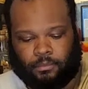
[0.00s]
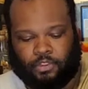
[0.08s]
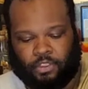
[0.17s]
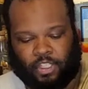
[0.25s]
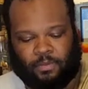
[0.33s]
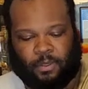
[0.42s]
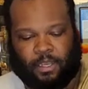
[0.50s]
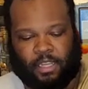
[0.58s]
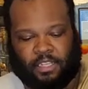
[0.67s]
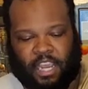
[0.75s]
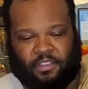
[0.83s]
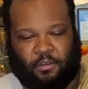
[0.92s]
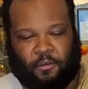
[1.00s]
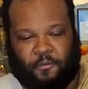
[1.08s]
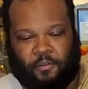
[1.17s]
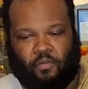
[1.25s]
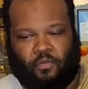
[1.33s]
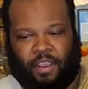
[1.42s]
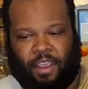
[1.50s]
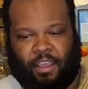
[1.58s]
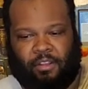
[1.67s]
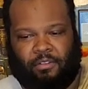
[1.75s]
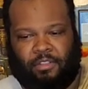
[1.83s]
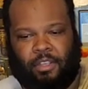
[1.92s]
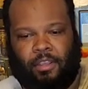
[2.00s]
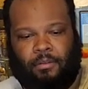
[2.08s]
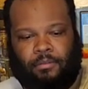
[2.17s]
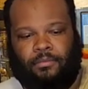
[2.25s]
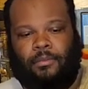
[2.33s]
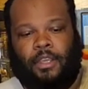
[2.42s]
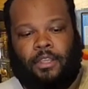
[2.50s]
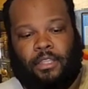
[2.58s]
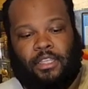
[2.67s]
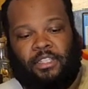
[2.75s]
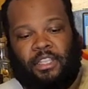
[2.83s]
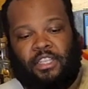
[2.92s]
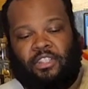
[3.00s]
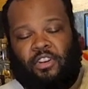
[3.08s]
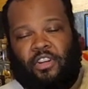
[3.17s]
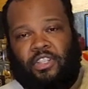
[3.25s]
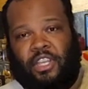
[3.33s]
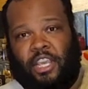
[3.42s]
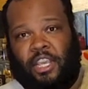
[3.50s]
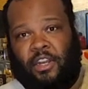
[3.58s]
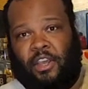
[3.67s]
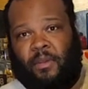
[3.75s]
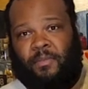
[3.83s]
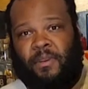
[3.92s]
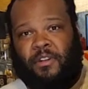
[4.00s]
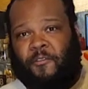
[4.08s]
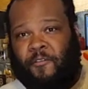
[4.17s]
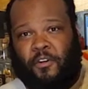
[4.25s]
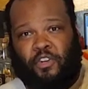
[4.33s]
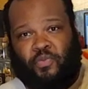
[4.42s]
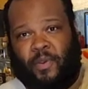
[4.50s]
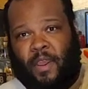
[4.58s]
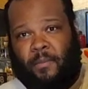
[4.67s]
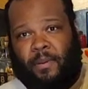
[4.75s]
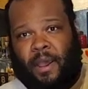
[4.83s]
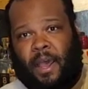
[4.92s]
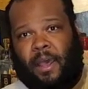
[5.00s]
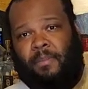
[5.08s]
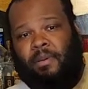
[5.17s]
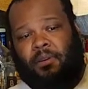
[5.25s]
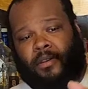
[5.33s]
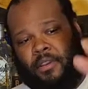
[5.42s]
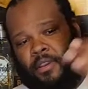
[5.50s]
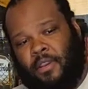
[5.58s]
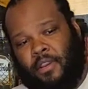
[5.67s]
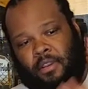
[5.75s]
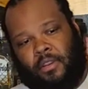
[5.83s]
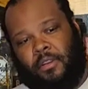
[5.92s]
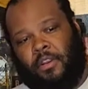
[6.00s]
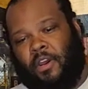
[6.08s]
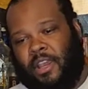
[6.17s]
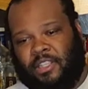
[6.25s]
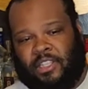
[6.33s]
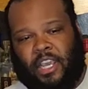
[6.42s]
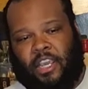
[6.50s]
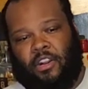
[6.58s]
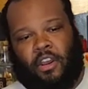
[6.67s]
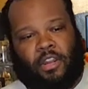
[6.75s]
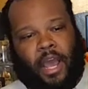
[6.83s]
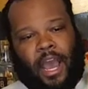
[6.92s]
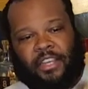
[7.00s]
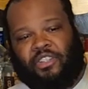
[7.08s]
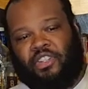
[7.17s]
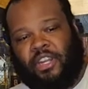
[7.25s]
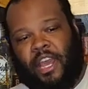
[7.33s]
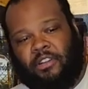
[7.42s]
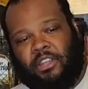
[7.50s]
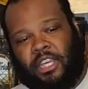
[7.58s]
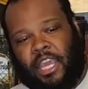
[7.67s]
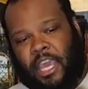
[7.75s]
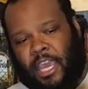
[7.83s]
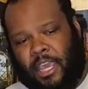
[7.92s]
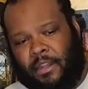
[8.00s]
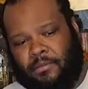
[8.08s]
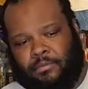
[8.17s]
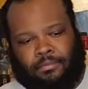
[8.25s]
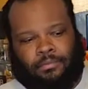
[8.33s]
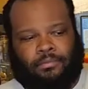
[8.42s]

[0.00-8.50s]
Just because after a few rounds, this thing starts to heat up and the first round pop, you know, has taken all the oxygen out the can.